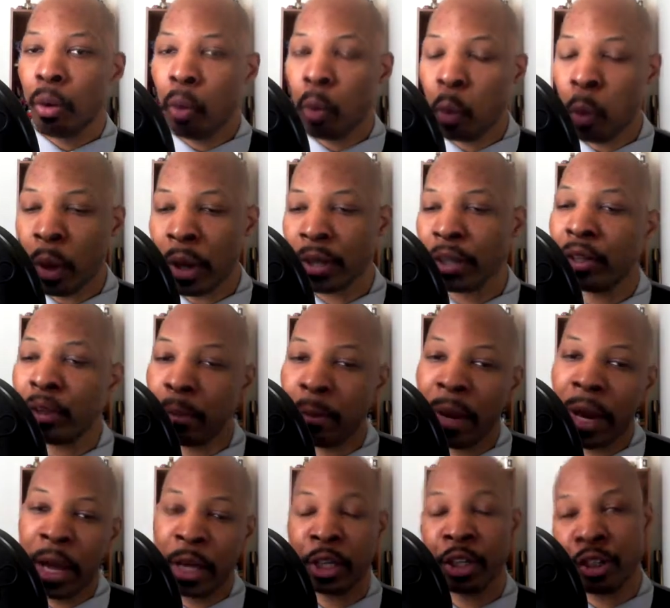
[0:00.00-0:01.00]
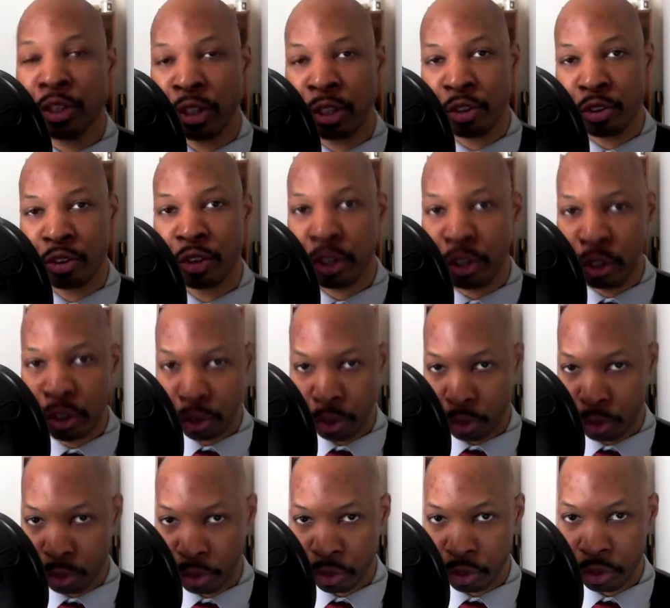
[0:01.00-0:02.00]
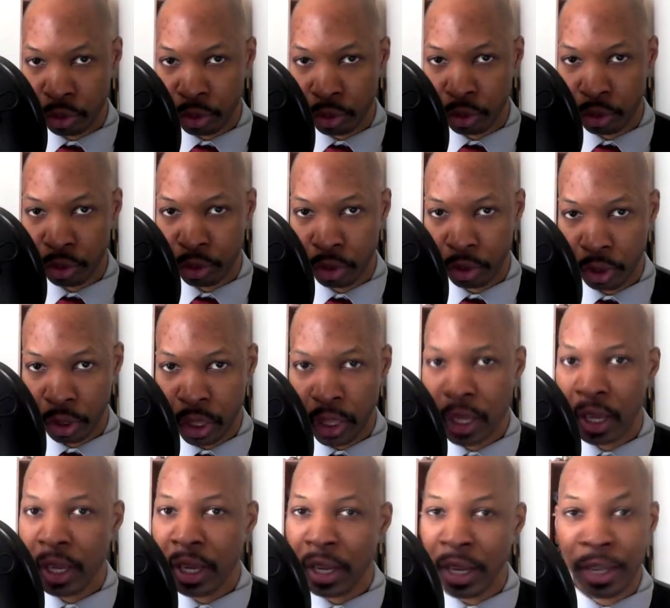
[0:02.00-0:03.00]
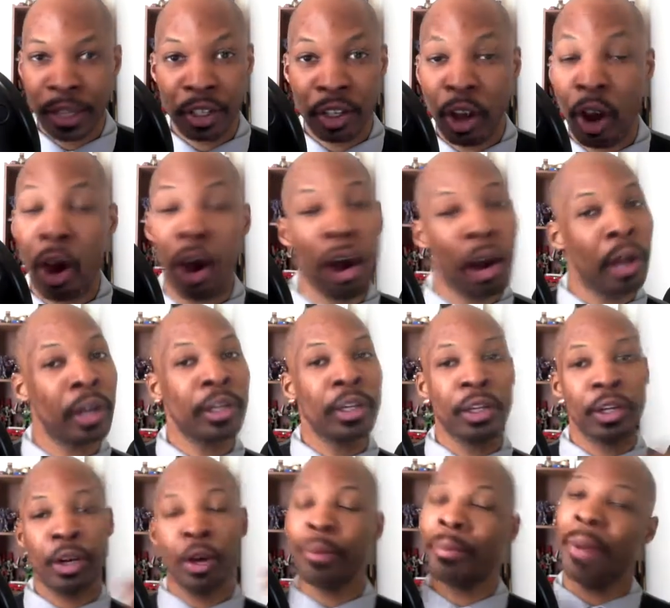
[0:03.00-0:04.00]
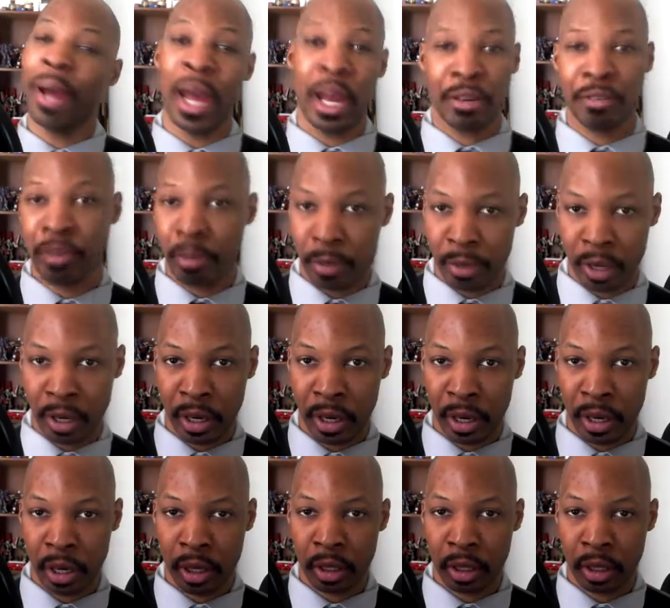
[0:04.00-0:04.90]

Once magic is introduced, it's hard to go back from there.